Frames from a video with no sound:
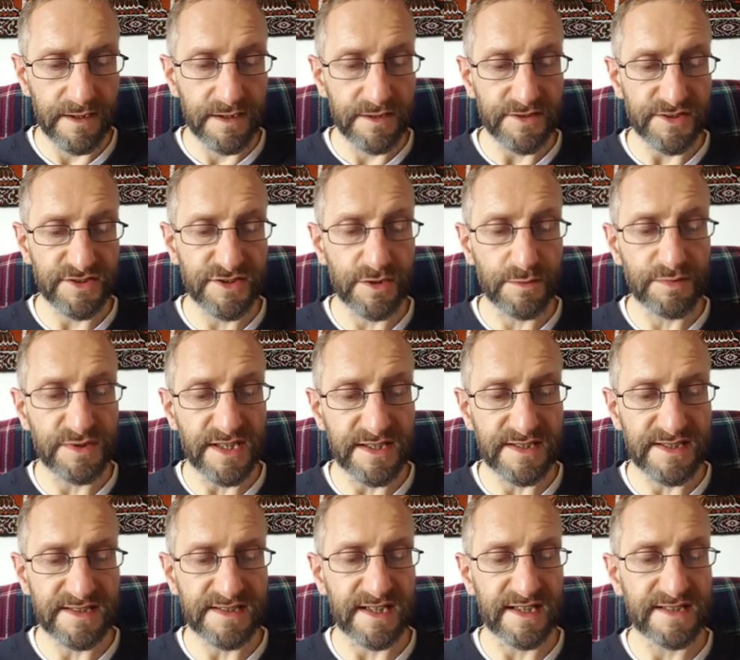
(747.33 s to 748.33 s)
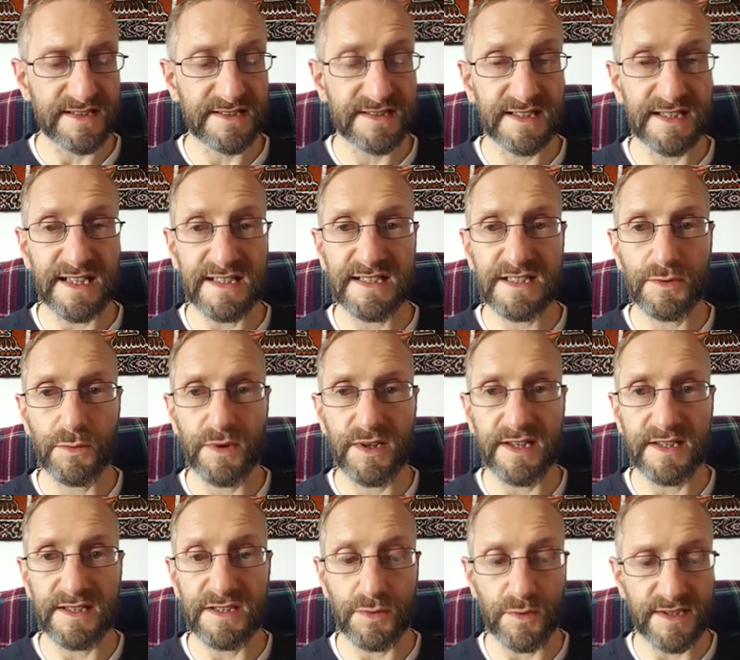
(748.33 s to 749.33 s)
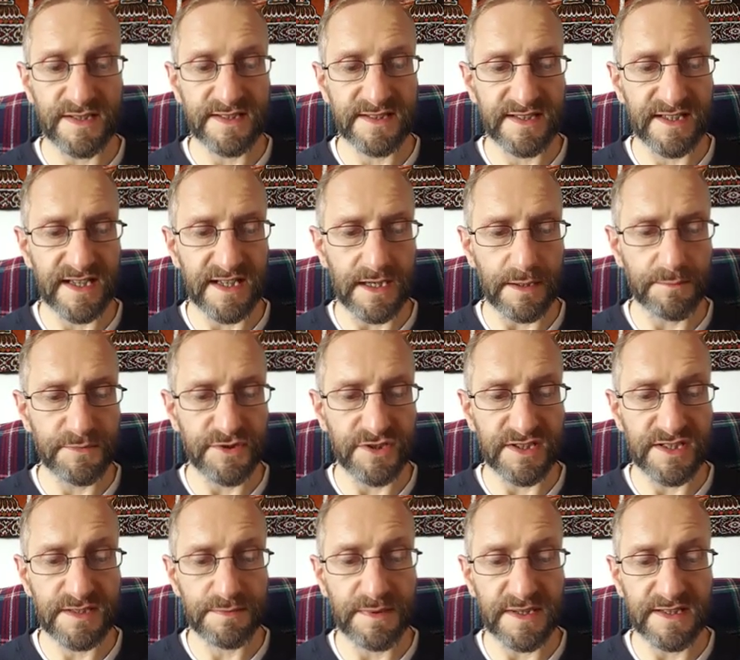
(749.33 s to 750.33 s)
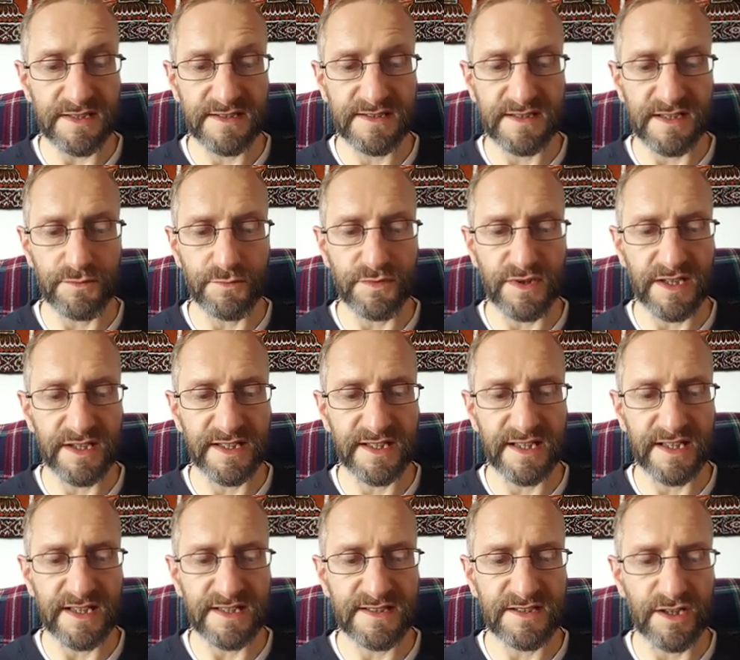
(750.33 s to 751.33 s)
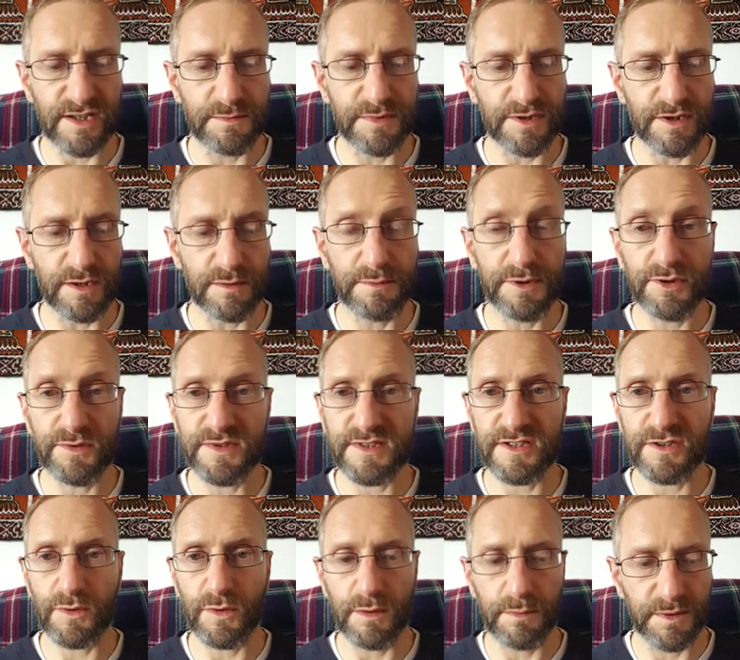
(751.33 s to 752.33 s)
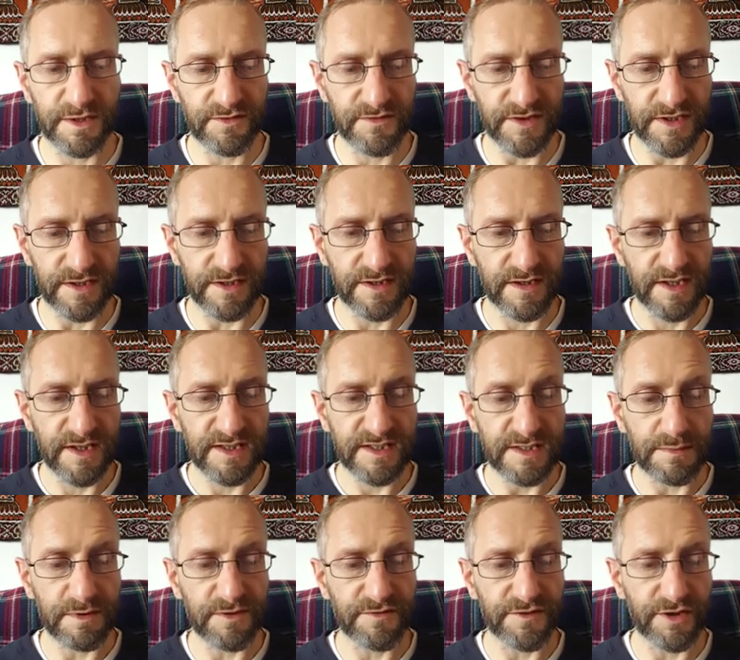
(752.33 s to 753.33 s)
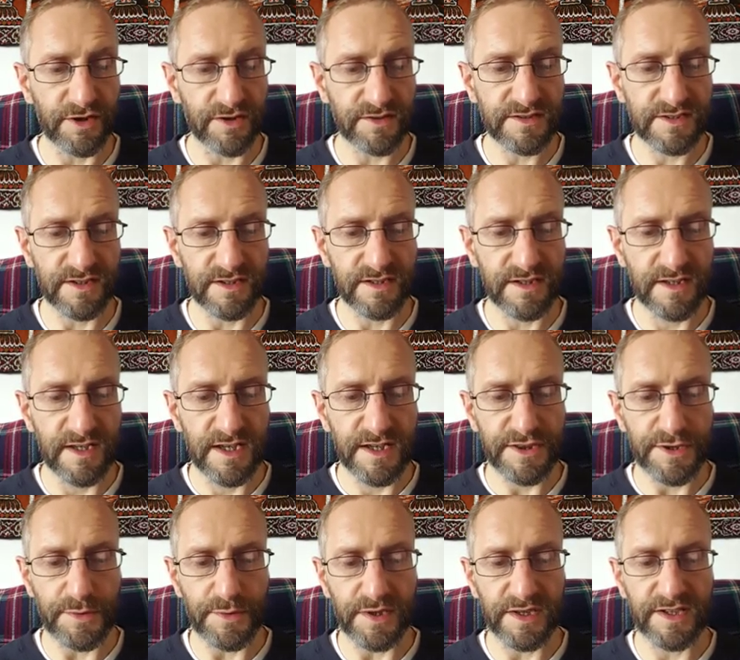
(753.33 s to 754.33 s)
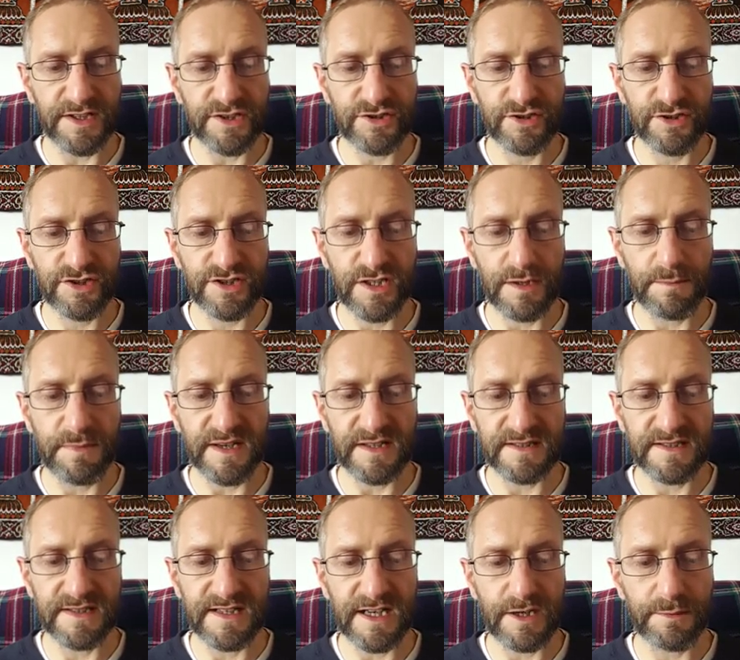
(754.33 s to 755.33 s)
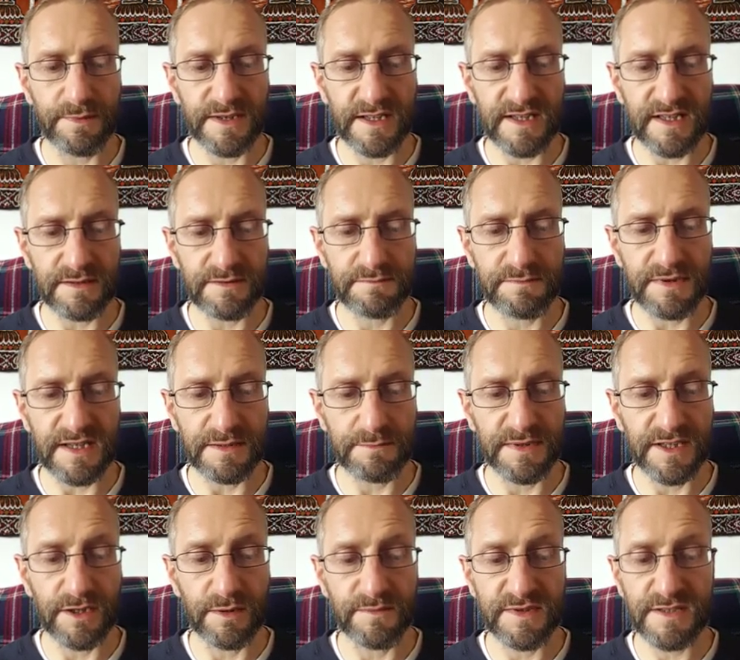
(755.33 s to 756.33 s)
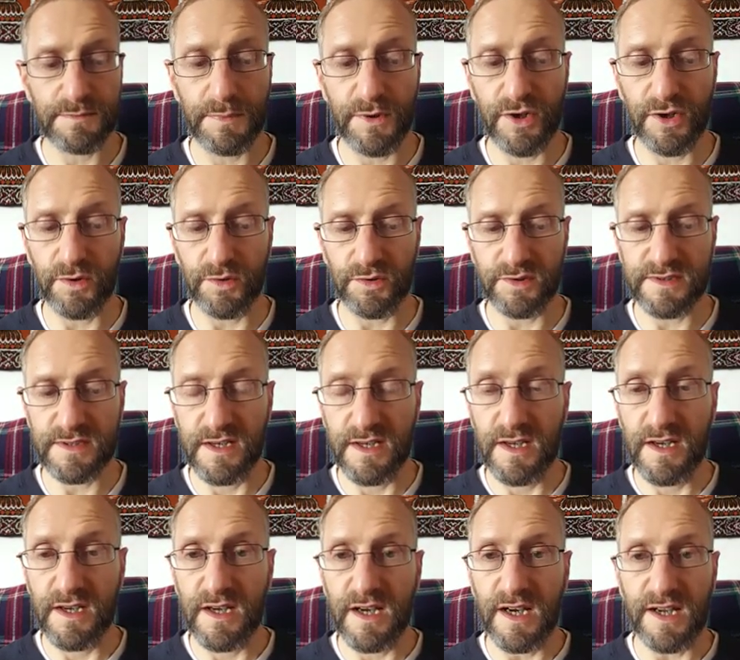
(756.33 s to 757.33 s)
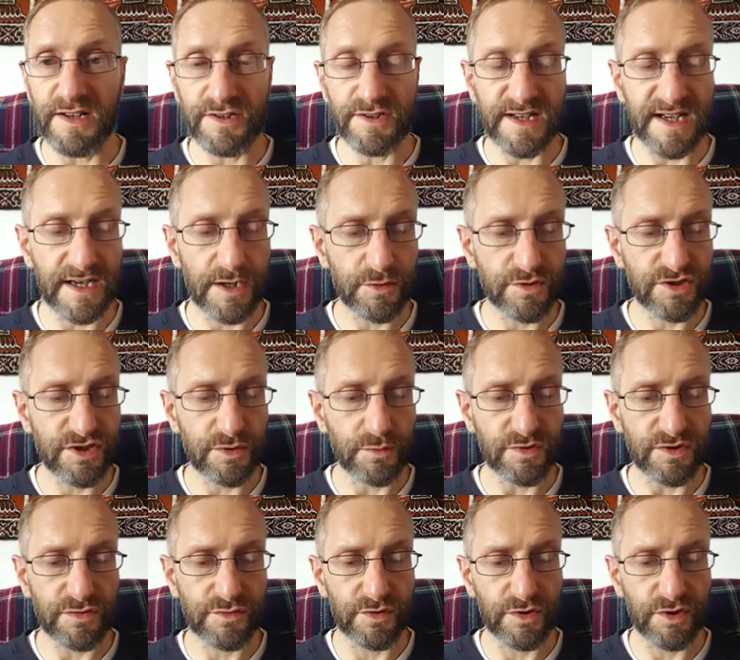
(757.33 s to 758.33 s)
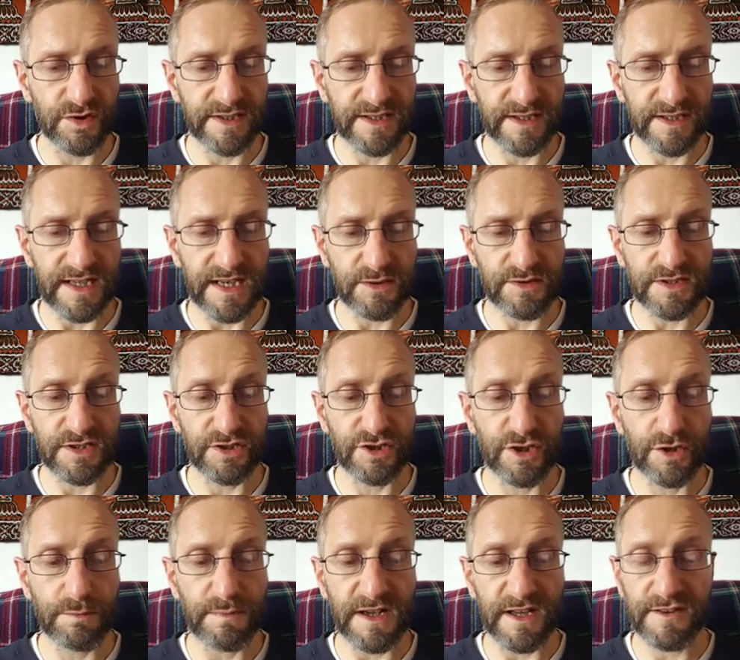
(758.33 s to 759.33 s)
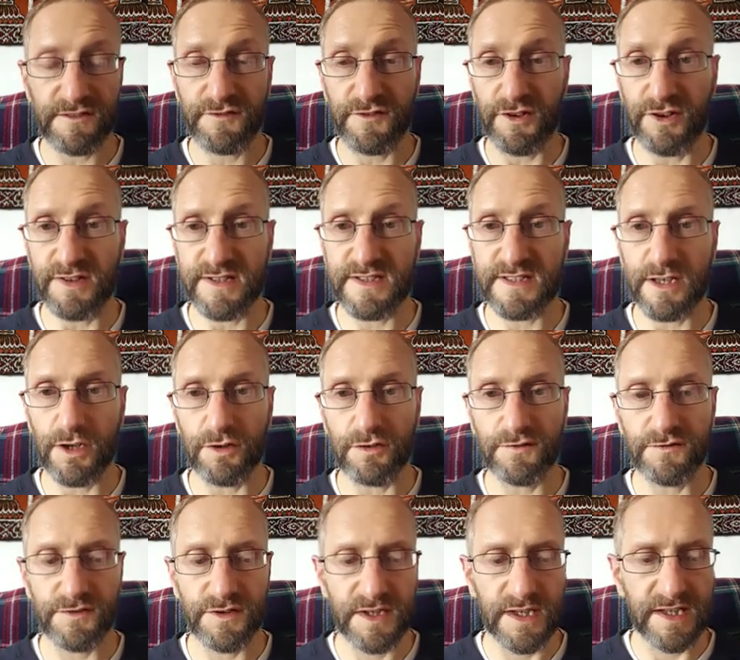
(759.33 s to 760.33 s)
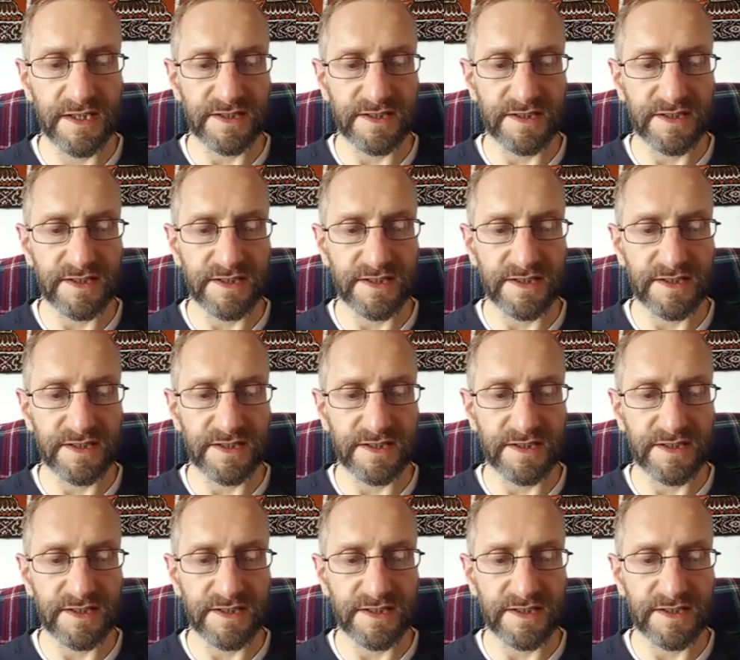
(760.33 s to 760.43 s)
The subject decides to get away, to escape. She spits and relegates her abuser to oblivion, to be forgotten. The relationship had now become spoiled, and now she was rolling out a new path for herself.